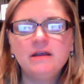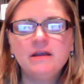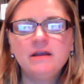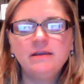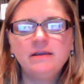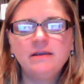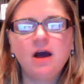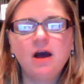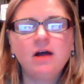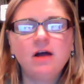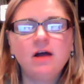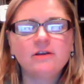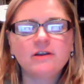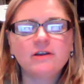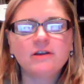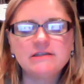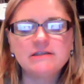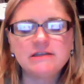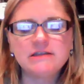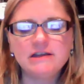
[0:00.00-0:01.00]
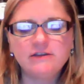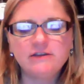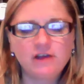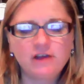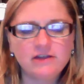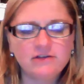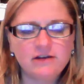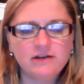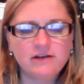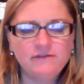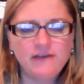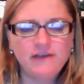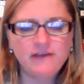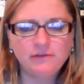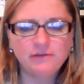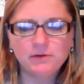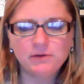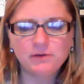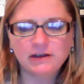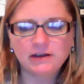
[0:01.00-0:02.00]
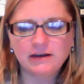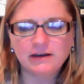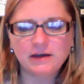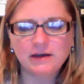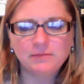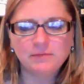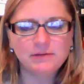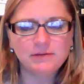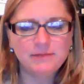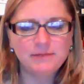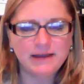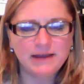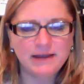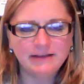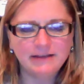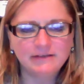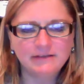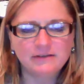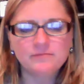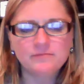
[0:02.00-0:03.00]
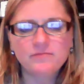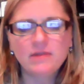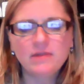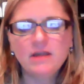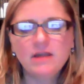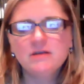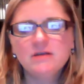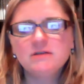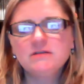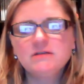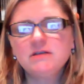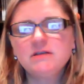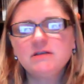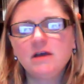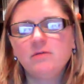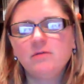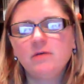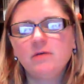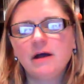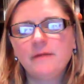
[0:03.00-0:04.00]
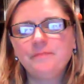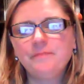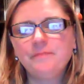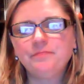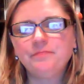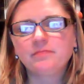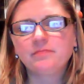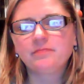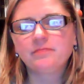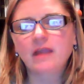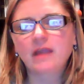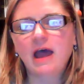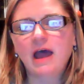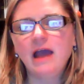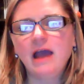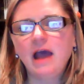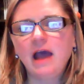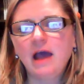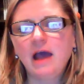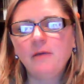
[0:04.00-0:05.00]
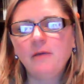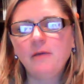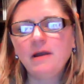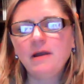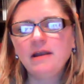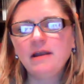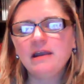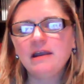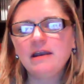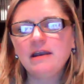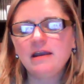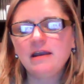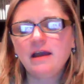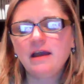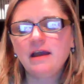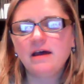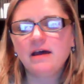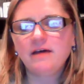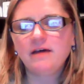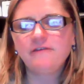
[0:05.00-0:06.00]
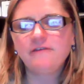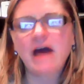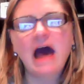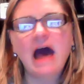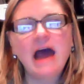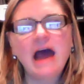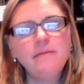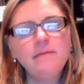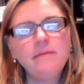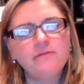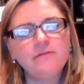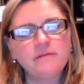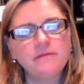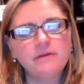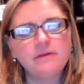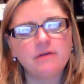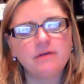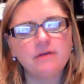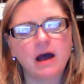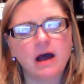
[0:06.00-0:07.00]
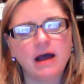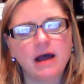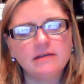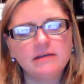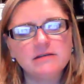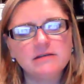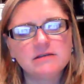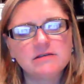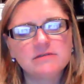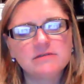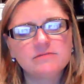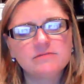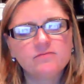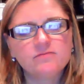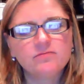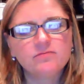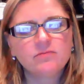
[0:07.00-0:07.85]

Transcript: Y'all are going to see each other on Facebook in a couple of minutes. So, I want to get a vibe from you guys.